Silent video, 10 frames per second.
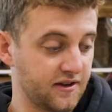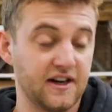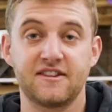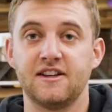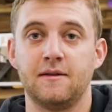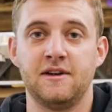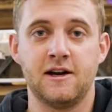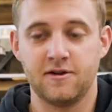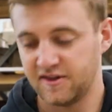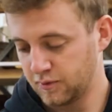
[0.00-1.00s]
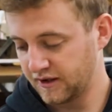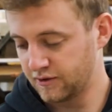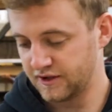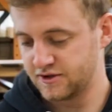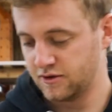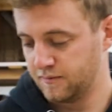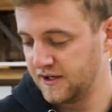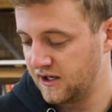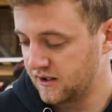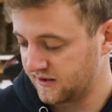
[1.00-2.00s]
the next step now is we're going to
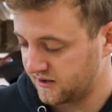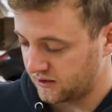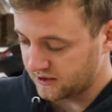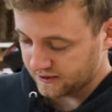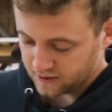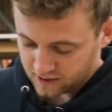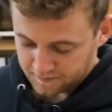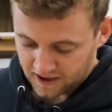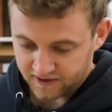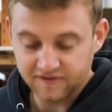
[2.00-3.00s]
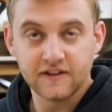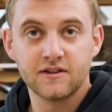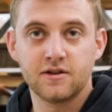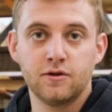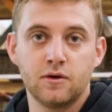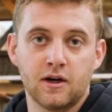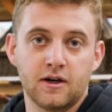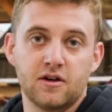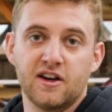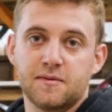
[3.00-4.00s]
be installing our mounting feet to our
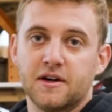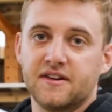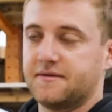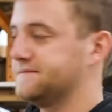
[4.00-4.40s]
crossbars.